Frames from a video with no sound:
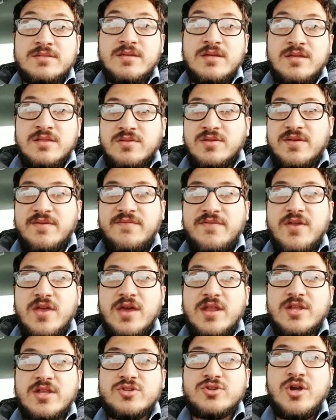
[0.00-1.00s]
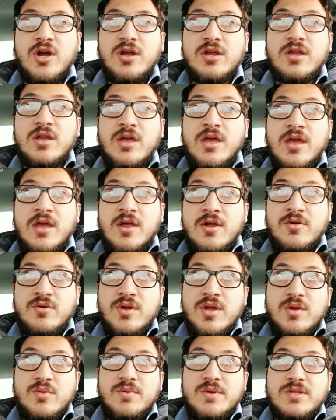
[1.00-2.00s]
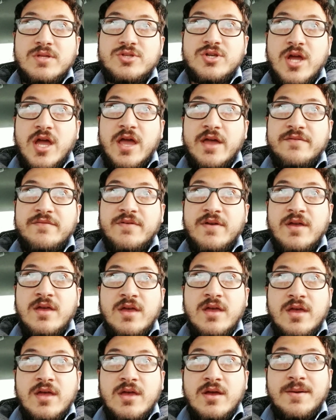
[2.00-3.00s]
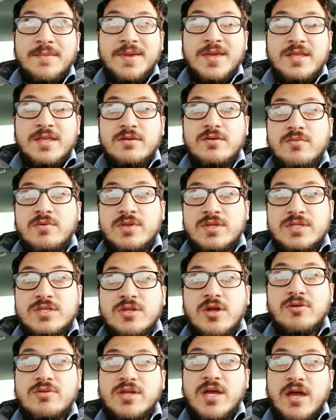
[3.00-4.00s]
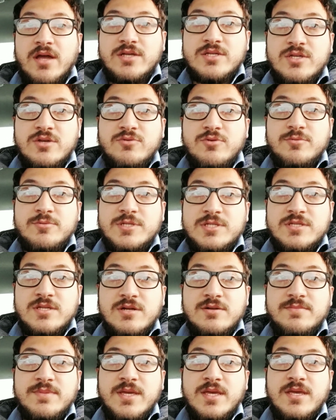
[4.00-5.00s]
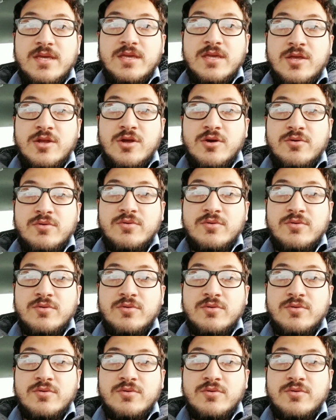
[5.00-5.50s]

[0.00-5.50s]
And if you had a truck, rear-wheel drive, with snow tires, you would still be